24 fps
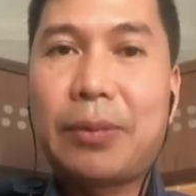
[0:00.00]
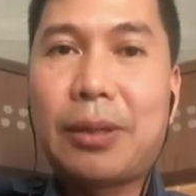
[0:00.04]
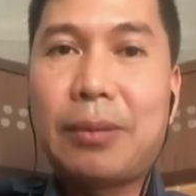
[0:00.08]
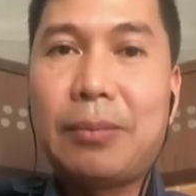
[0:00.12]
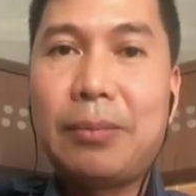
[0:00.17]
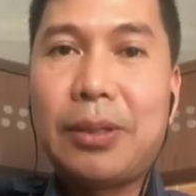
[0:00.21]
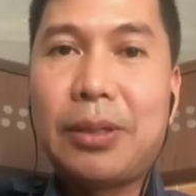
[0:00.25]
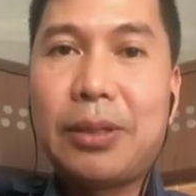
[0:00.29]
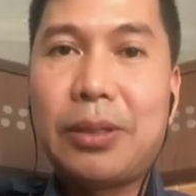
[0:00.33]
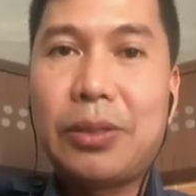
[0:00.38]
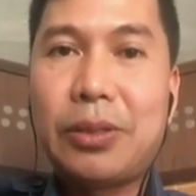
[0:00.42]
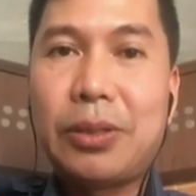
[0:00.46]

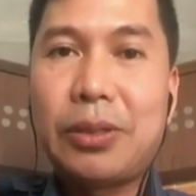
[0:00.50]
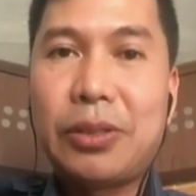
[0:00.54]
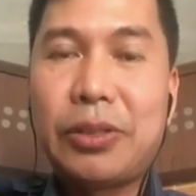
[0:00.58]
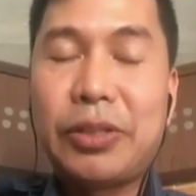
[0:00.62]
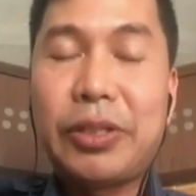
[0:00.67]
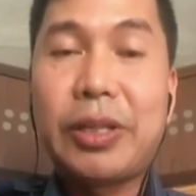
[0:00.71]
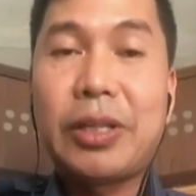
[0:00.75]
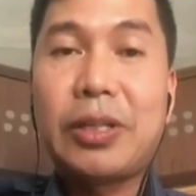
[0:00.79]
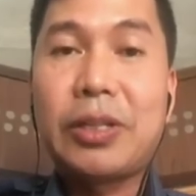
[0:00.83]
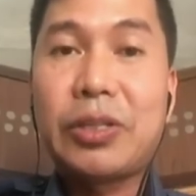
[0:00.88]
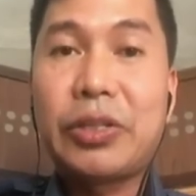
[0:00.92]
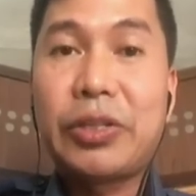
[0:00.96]
probably
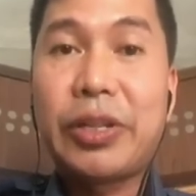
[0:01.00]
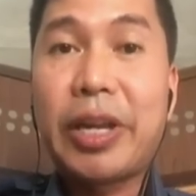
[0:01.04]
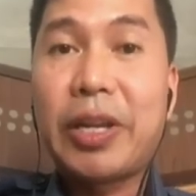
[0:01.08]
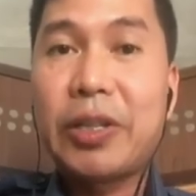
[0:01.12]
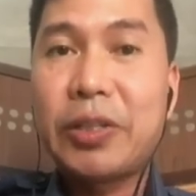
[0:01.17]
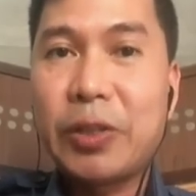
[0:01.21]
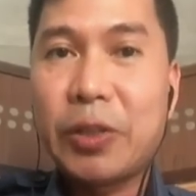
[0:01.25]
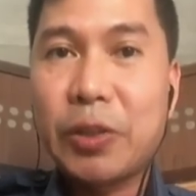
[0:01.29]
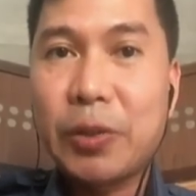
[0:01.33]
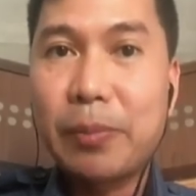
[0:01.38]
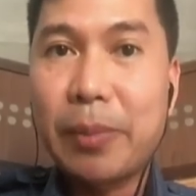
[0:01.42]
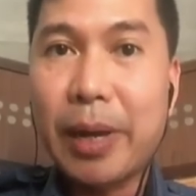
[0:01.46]
has changed
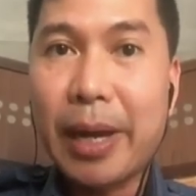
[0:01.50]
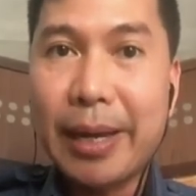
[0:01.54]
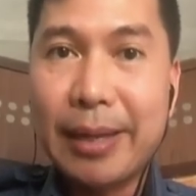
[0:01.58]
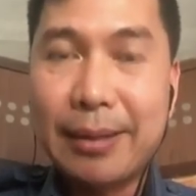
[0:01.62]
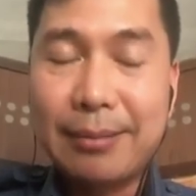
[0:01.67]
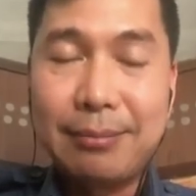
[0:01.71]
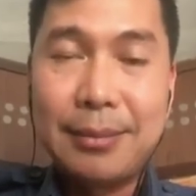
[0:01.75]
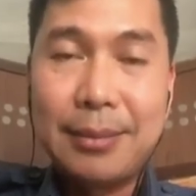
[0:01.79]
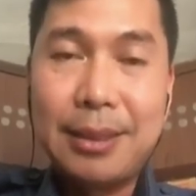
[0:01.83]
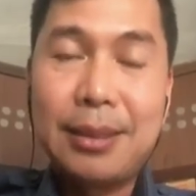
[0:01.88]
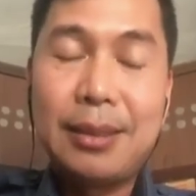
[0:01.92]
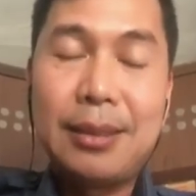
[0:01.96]
his
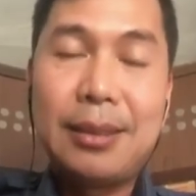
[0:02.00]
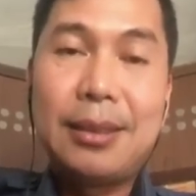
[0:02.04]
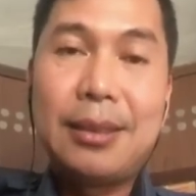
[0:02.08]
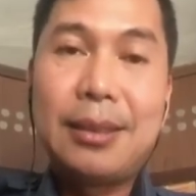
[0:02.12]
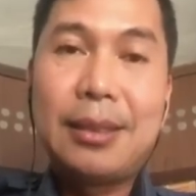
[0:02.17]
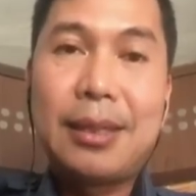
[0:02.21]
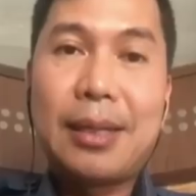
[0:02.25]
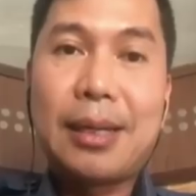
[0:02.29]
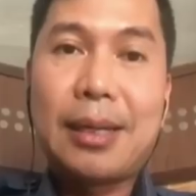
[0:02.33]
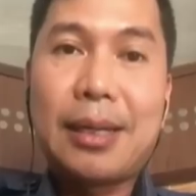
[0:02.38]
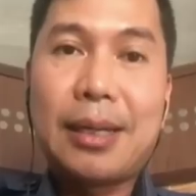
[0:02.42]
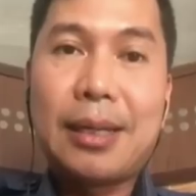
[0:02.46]
mind.
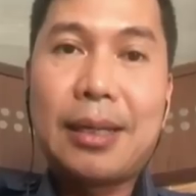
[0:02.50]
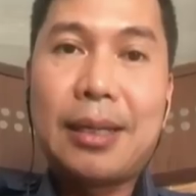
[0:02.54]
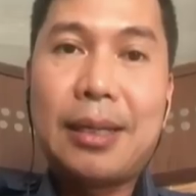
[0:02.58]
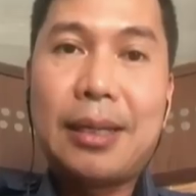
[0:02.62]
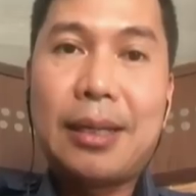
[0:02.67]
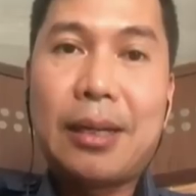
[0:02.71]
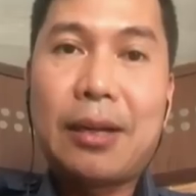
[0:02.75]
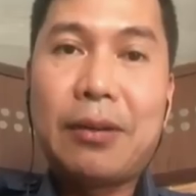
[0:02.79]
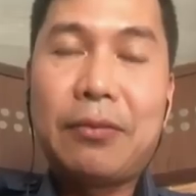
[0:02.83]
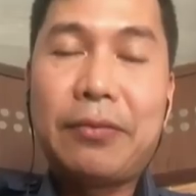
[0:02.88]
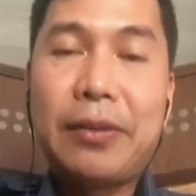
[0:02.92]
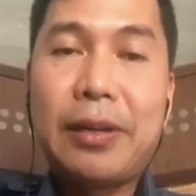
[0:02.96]
He
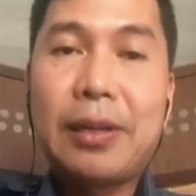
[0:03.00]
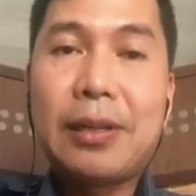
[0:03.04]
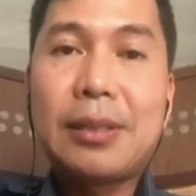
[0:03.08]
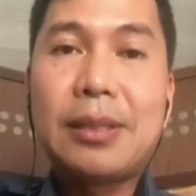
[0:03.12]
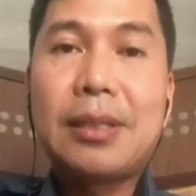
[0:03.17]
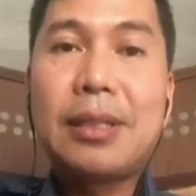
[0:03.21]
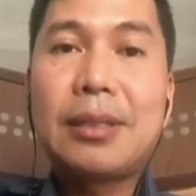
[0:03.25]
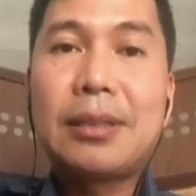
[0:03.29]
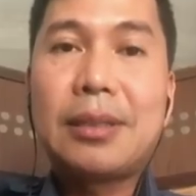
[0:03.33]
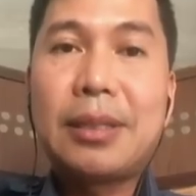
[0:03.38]
now feels that